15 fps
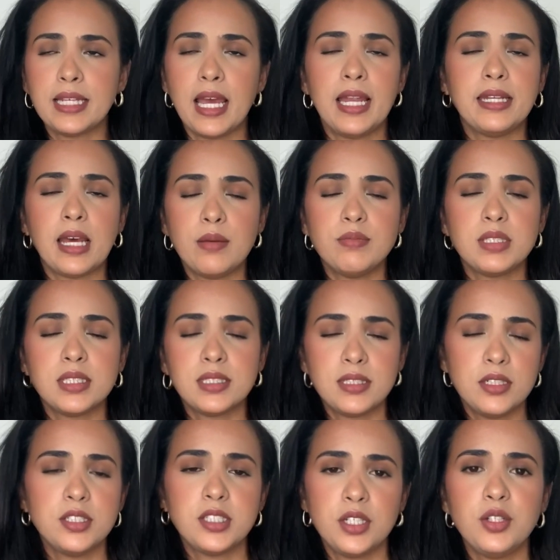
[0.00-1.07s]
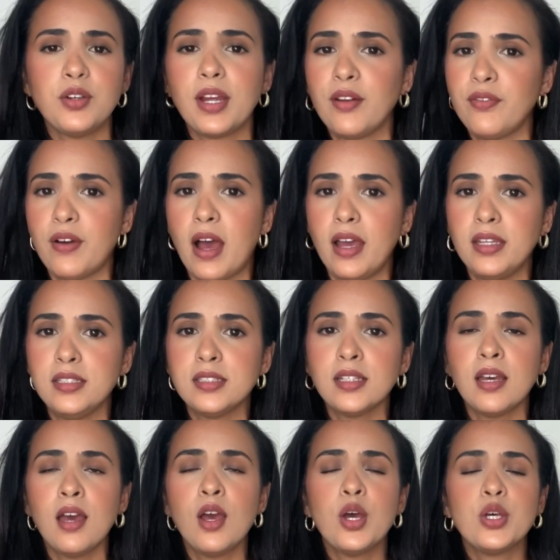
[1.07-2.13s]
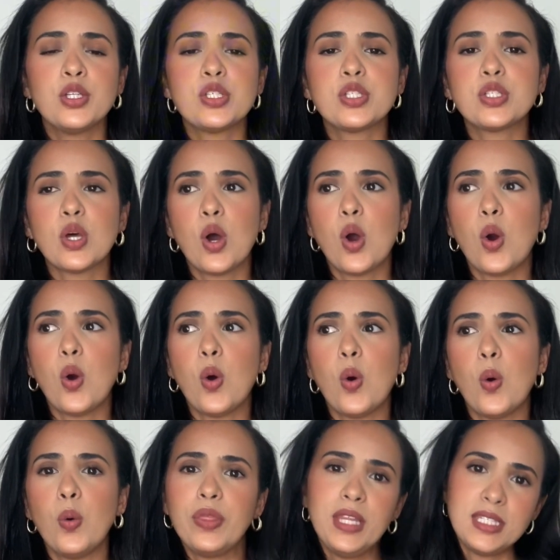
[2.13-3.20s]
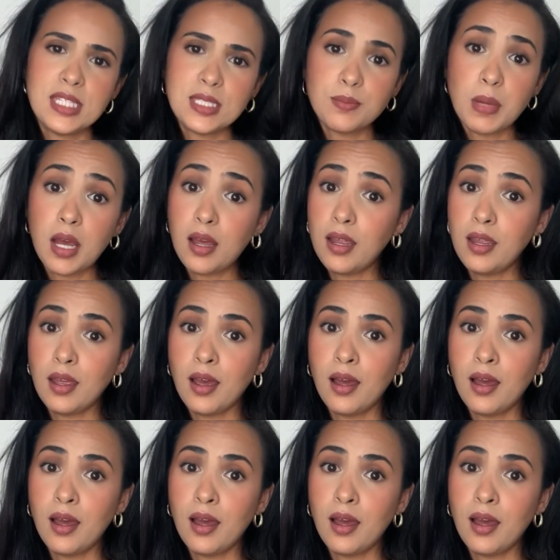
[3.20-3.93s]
and I'm certain you can find. So this is my